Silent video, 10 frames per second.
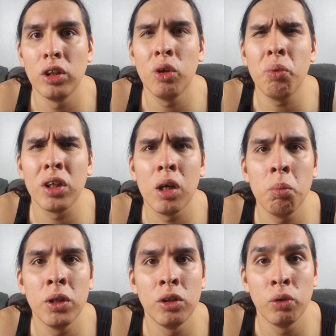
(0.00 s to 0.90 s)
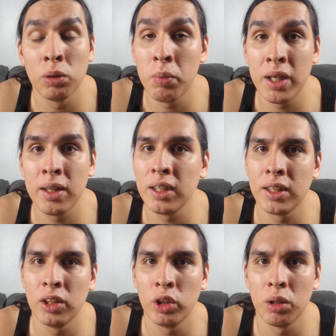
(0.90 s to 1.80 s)
You don't want to come in and do as many things
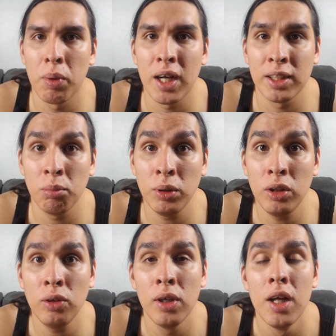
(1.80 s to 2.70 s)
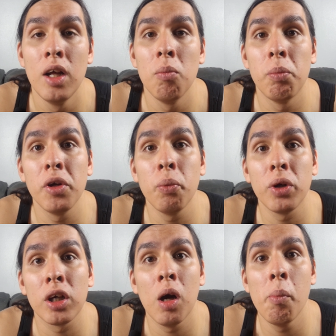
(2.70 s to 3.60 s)
as you can possibly do, but you
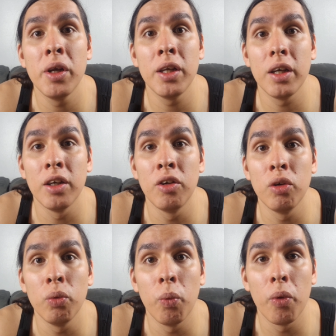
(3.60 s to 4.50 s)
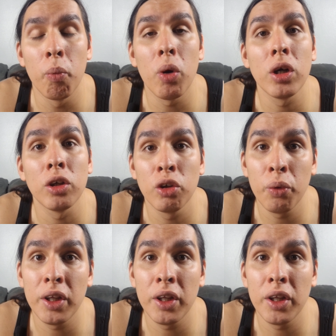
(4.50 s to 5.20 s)
want to come in and do the one or two